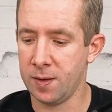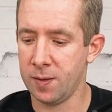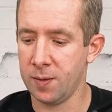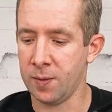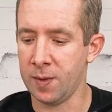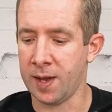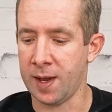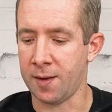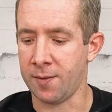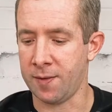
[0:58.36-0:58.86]

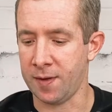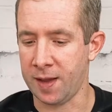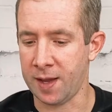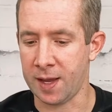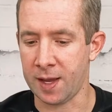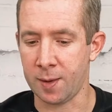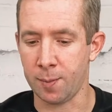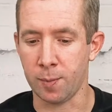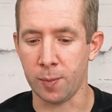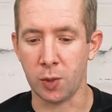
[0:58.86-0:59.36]
We have
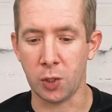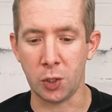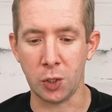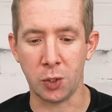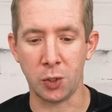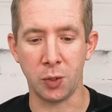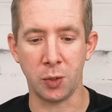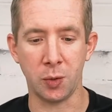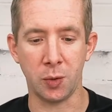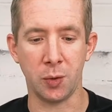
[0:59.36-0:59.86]
a
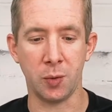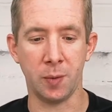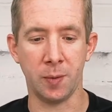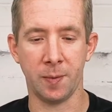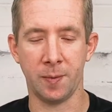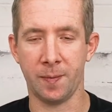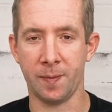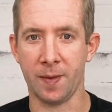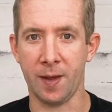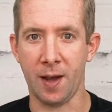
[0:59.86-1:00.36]
blue
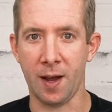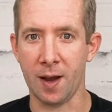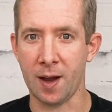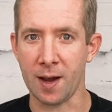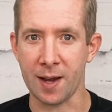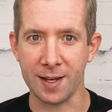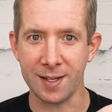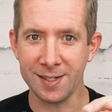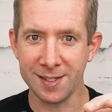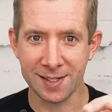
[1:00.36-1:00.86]

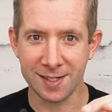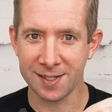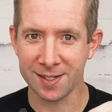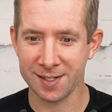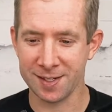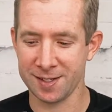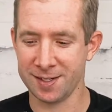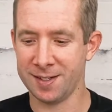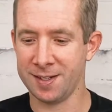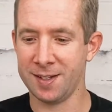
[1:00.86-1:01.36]

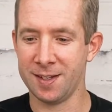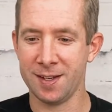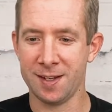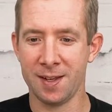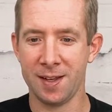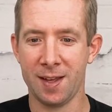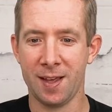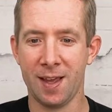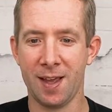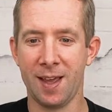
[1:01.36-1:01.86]
ice,
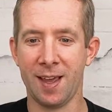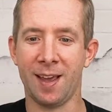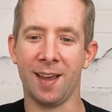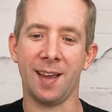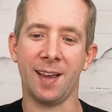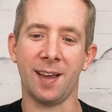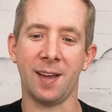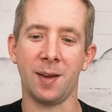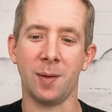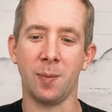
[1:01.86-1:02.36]

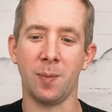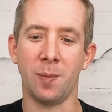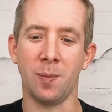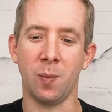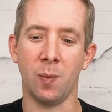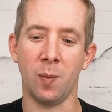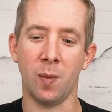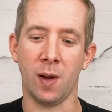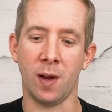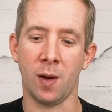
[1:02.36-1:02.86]
a
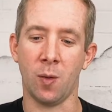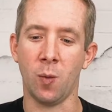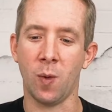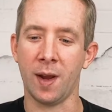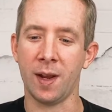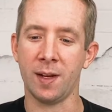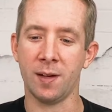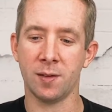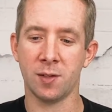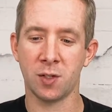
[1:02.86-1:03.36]

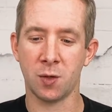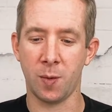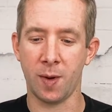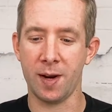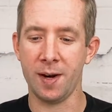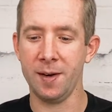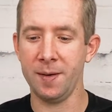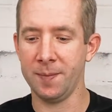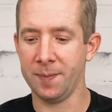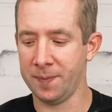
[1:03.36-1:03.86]
white
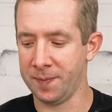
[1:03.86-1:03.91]
square.